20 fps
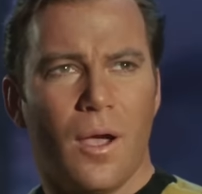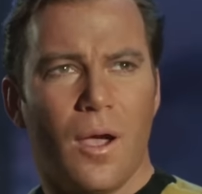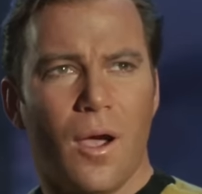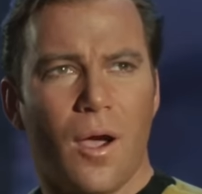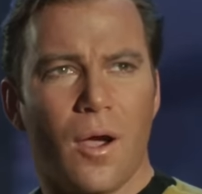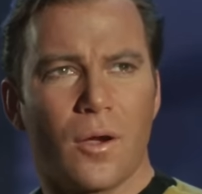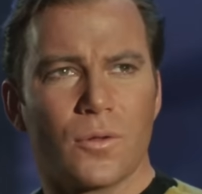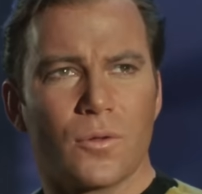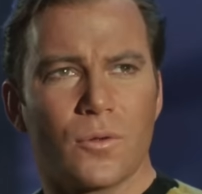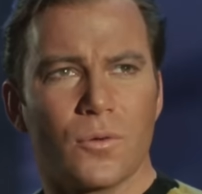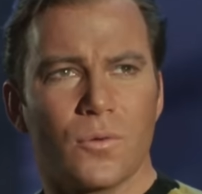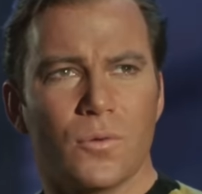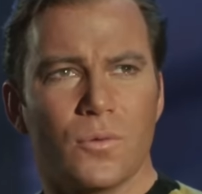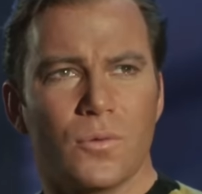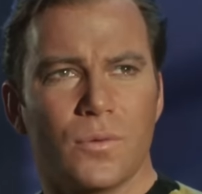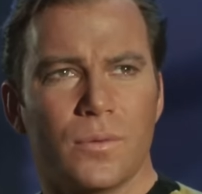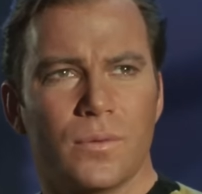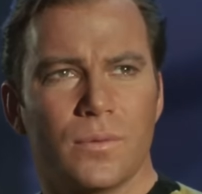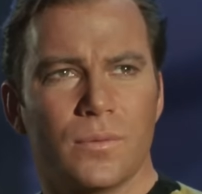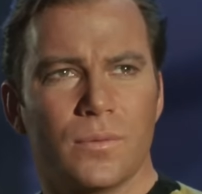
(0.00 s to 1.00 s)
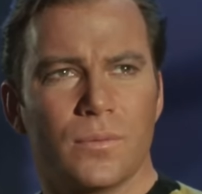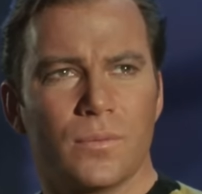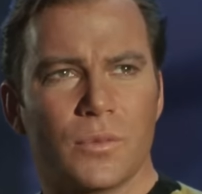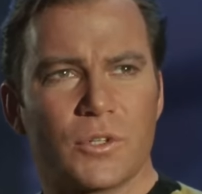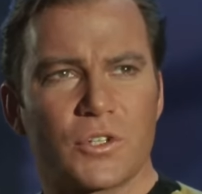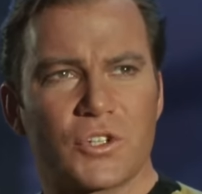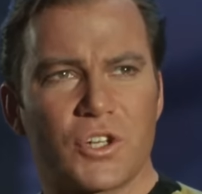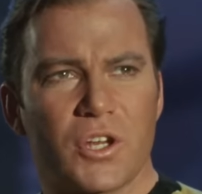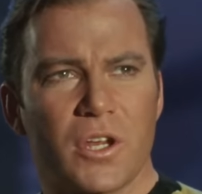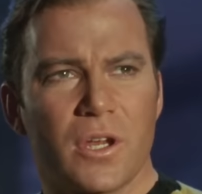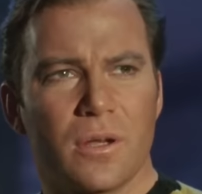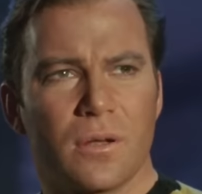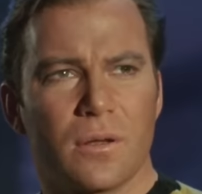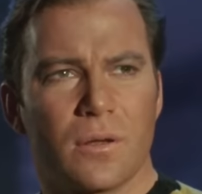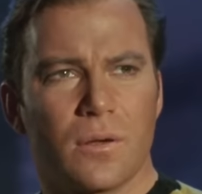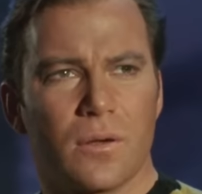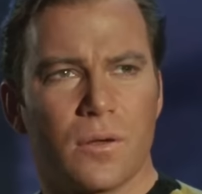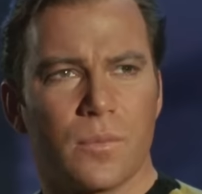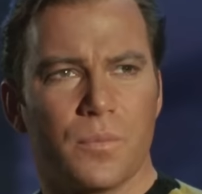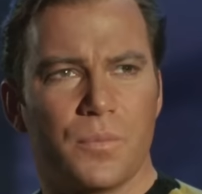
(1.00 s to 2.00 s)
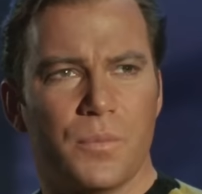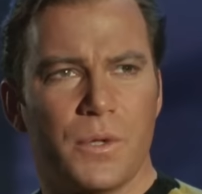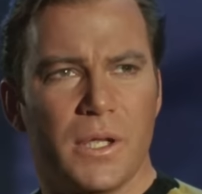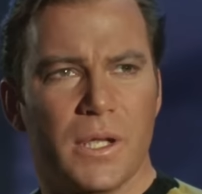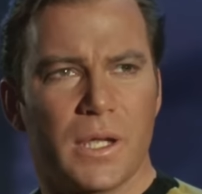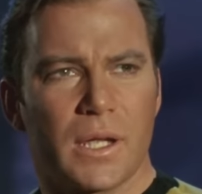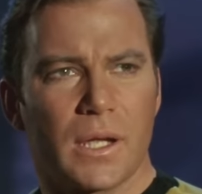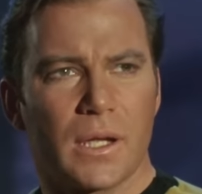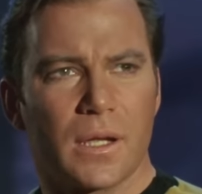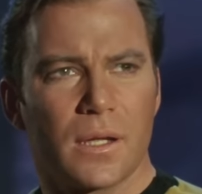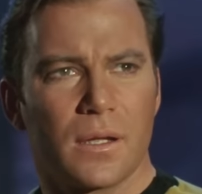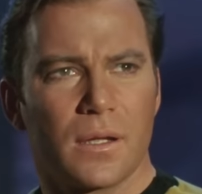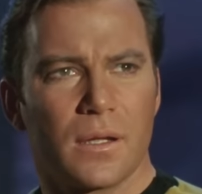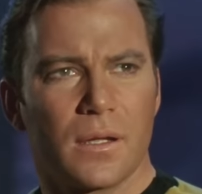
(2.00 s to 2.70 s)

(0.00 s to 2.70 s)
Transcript: Are you machine or being?